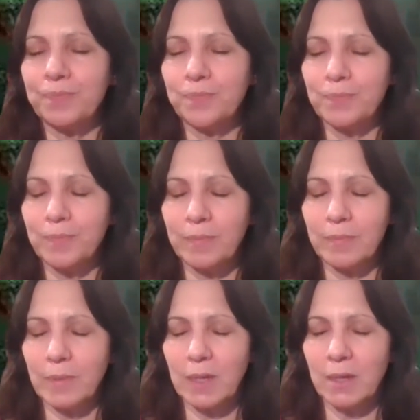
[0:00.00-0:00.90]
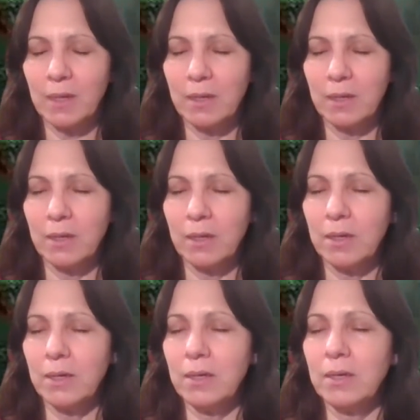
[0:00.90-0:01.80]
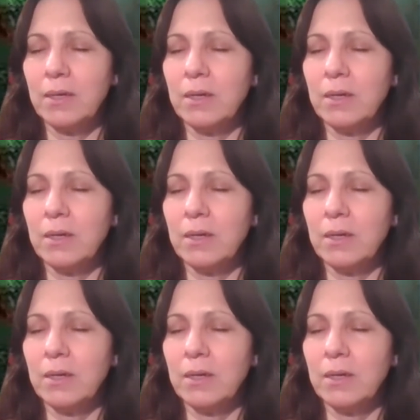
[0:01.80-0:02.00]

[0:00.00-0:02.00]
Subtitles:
Nothing is said.